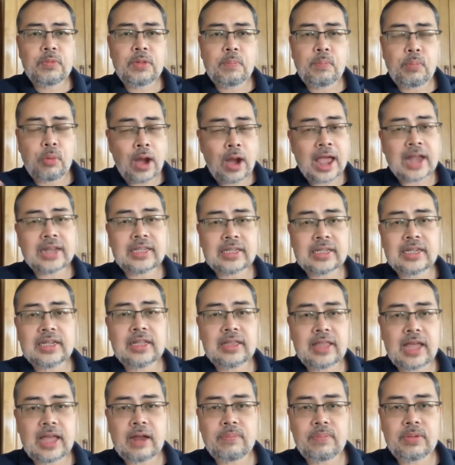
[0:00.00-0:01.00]
brands
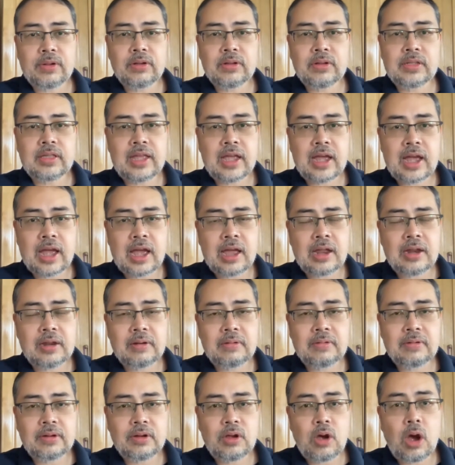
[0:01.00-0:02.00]
need that because they are
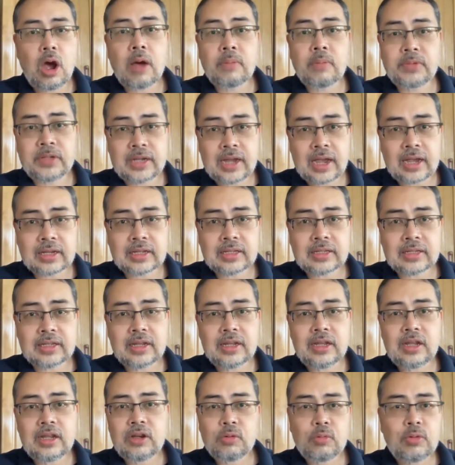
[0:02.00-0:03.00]
objects.
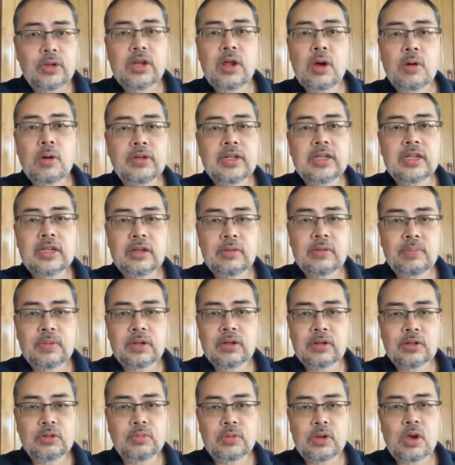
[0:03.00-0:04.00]
We don't need it
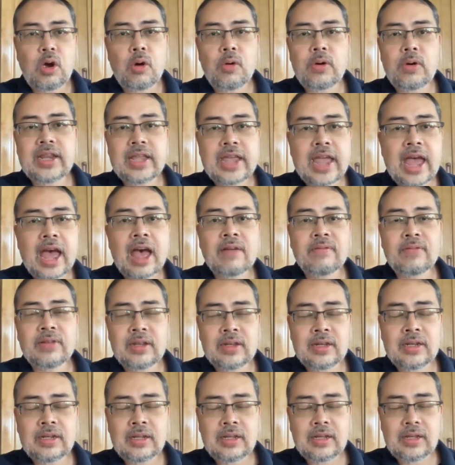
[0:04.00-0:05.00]
because we already have
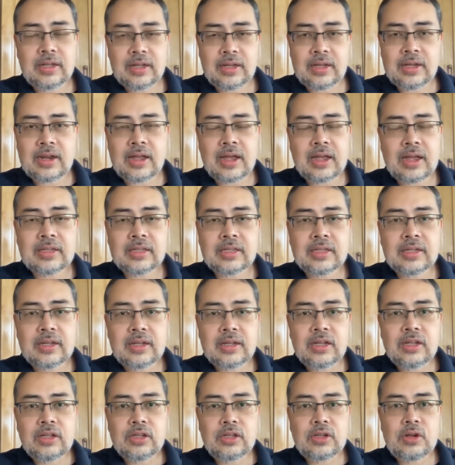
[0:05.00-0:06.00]
it in us.
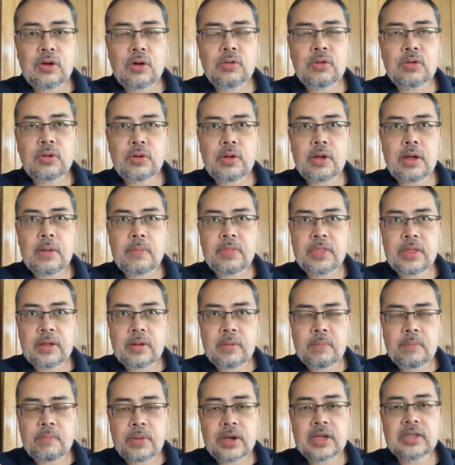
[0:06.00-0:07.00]
So,
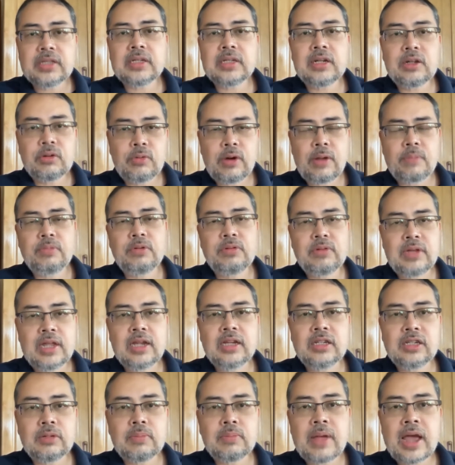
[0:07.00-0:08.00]
the personal
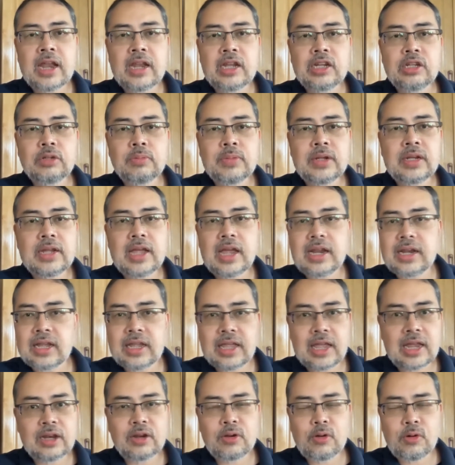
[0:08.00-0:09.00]
reputation management, and
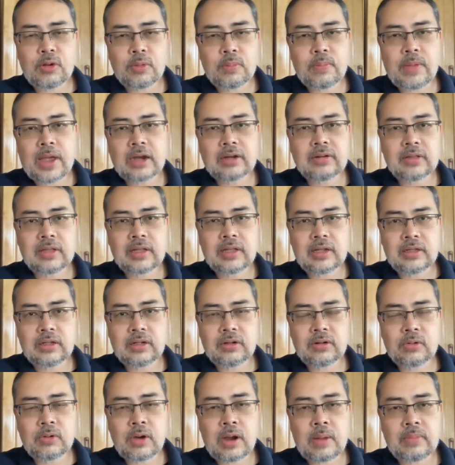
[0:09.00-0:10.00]
again, going back to the
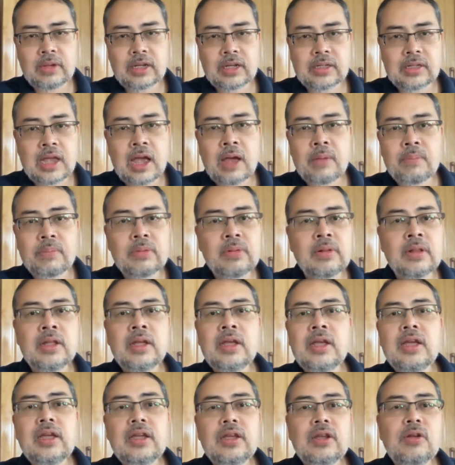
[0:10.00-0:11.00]
Instagram example,
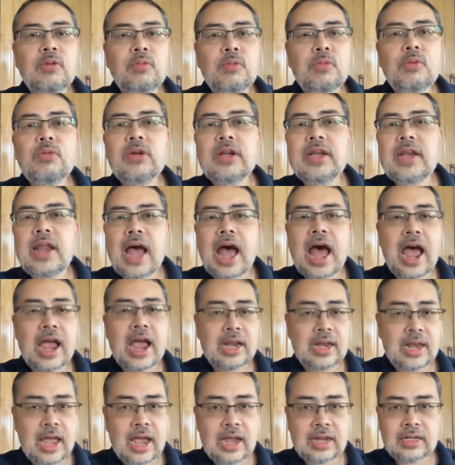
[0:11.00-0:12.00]
we would
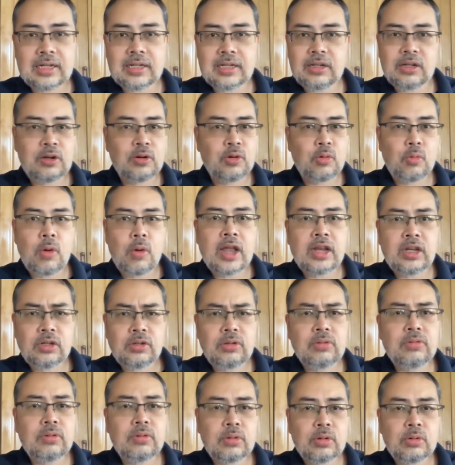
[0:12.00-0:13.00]
highlight, 1,
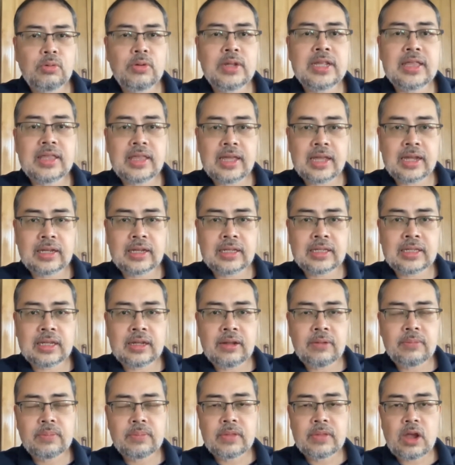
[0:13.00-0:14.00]
2, 3 things
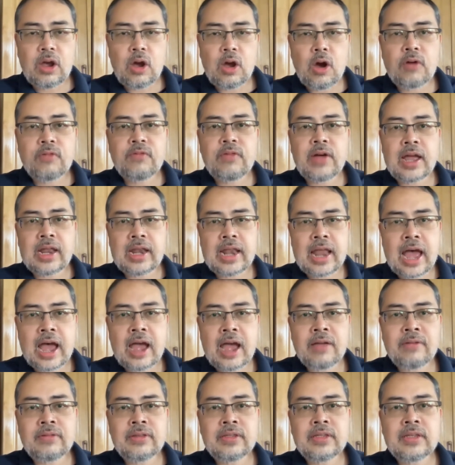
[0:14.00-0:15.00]
of our
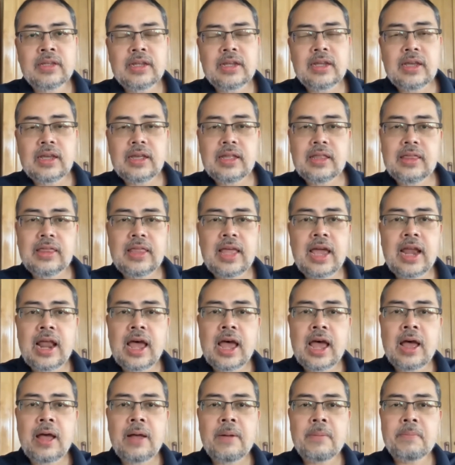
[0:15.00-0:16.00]
lives that
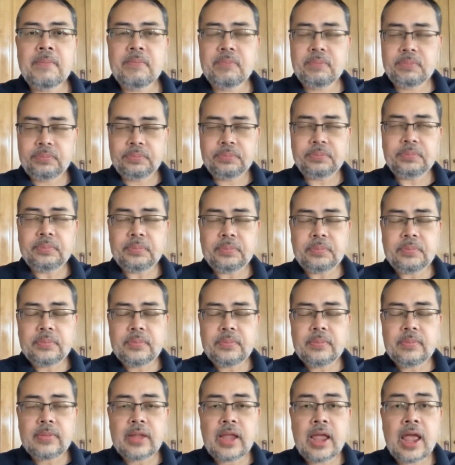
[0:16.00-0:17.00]
are
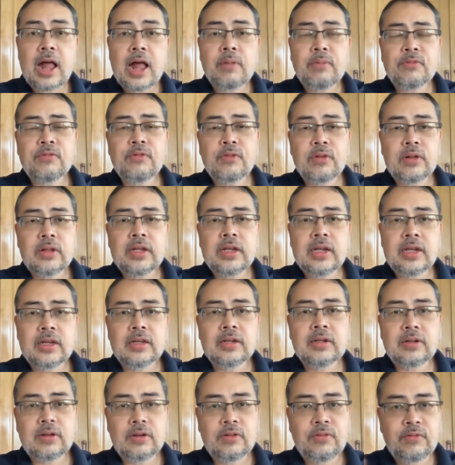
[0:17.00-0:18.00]
helpful
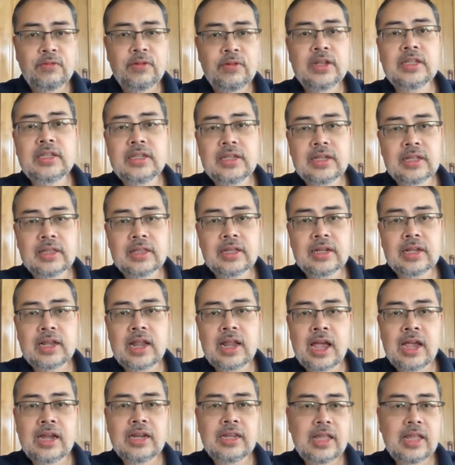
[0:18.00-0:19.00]
in convincing the
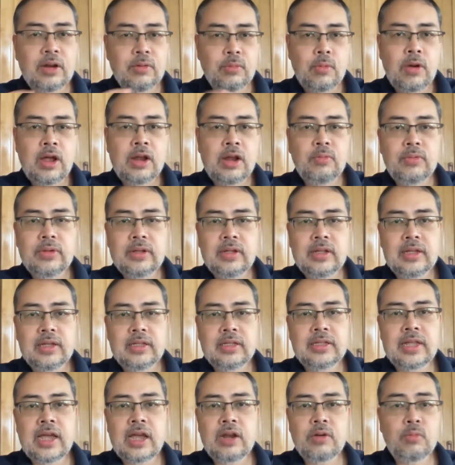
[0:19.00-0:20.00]
client that, one
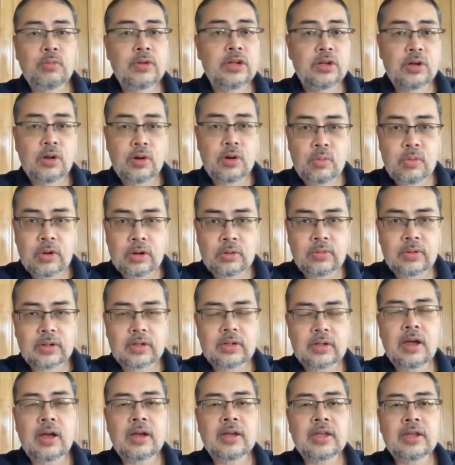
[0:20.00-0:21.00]
is that we know what we're
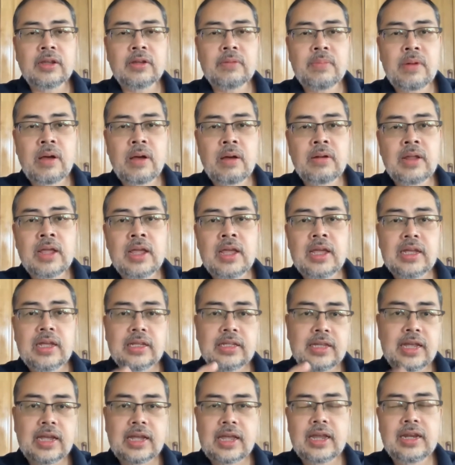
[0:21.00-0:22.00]
talking about.
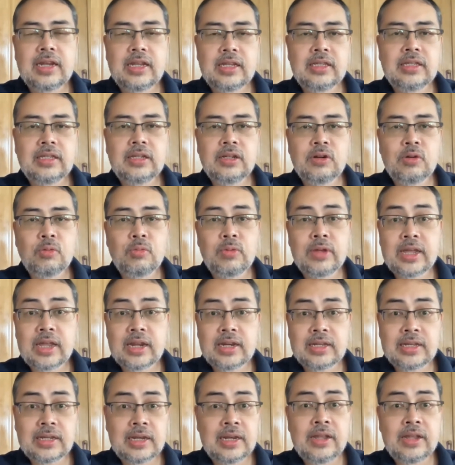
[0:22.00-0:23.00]
Second is, we
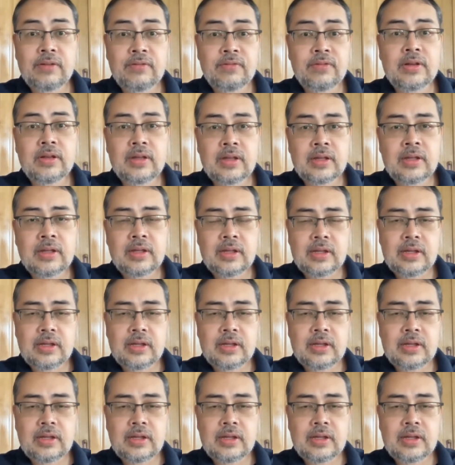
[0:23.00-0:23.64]
can deliver